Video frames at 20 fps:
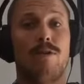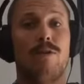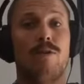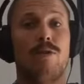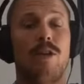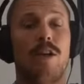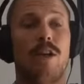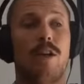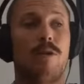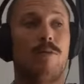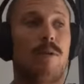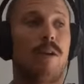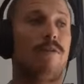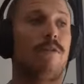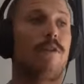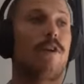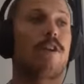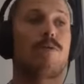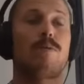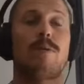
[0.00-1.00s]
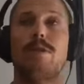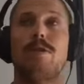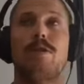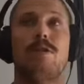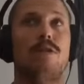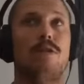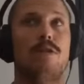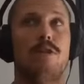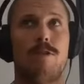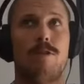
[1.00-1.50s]
You know, when I first went to
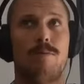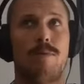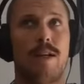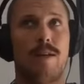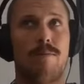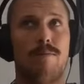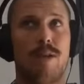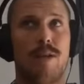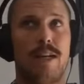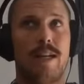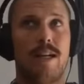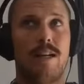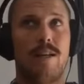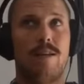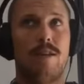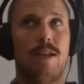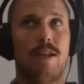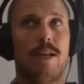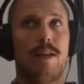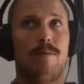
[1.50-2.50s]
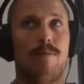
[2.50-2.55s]
Europe, I played